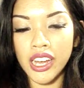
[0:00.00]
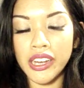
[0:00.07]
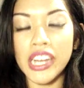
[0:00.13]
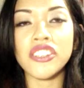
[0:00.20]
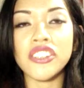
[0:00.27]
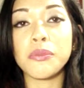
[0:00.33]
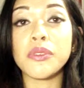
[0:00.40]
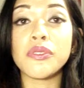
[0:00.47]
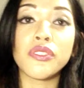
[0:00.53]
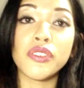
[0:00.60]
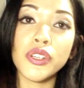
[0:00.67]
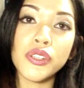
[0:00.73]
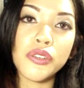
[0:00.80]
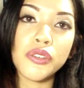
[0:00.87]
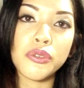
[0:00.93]
I actually
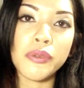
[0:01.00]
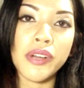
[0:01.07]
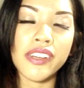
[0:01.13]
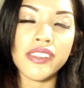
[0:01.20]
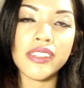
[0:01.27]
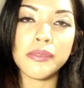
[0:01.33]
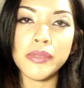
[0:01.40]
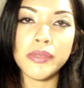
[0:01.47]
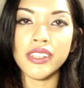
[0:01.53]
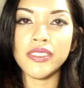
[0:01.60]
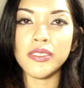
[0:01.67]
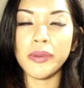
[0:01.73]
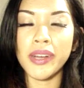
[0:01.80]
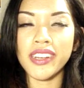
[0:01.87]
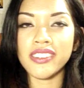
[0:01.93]
prefer it over waxing
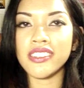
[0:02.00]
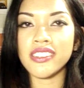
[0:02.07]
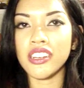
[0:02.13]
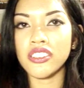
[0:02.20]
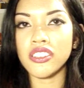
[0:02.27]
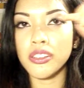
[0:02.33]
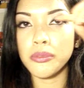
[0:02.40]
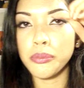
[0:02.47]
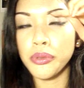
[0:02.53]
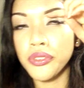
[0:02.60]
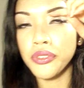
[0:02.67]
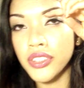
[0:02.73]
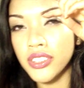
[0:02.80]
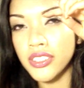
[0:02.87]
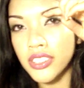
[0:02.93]
because waxing actually
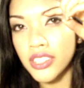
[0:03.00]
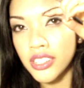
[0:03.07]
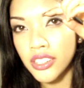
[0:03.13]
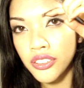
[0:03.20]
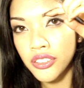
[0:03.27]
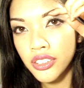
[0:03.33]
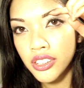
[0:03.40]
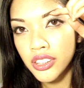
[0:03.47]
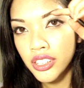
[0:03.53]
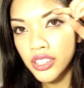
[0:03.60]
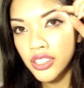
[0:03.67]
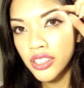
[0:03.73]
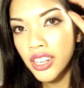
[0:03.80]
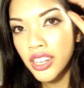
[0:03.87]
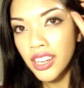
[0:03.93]
pulls the skin underneath
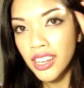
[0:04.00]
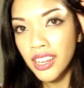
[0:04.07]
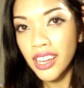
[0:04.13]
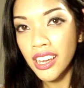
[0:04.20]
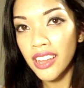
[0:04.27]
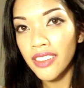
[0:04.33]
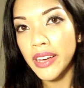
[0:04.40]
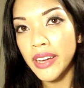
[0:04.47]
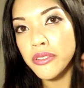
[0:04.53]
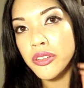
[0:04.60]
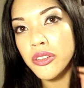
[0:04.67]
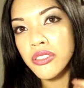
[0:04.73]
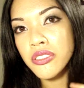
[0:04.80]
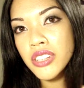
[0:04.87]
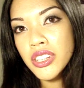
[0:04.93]
here, and that
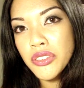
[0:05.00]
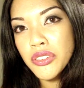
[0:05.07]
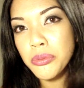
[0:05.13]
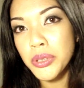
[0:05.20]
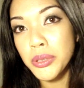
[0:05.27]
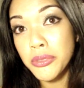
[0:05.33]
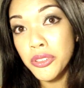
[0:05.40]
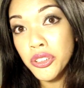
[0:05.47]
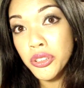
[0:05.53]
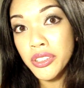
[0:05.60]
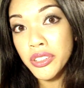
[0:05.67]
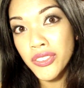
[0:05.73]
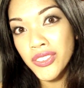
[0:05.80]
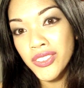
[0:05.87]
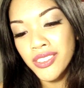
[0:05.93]
will give you premature
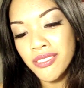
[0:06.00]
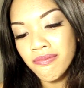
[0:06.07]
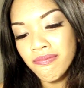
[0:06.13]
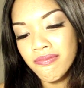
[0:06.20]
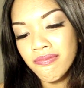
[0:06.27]
wrinkles.